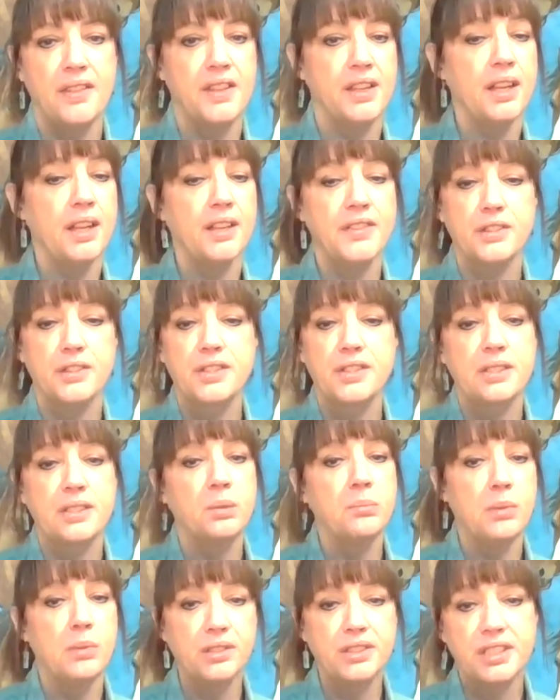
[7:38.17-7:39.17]
they're they're so
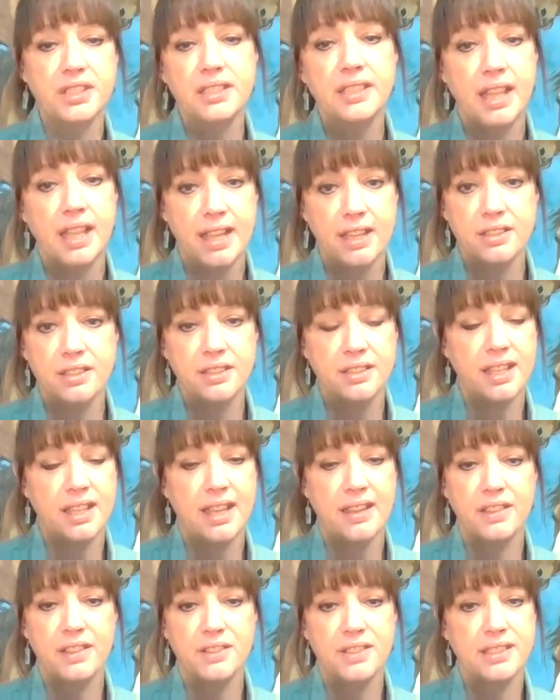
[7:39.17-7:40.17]
multi-layered,
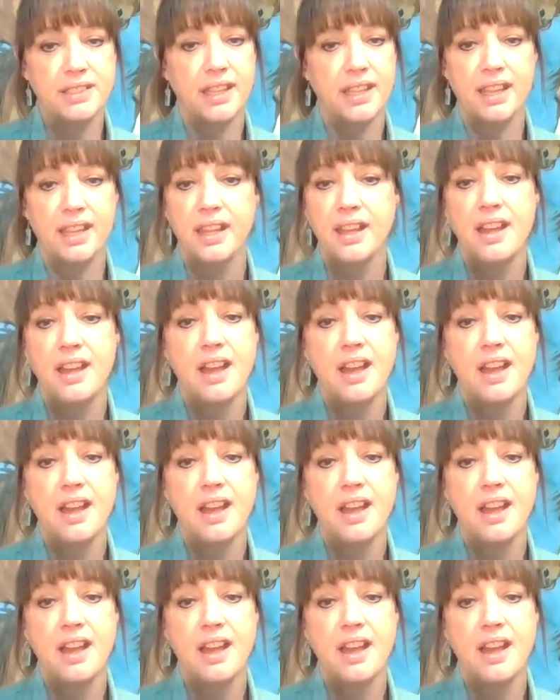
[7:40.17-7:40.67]
and there's like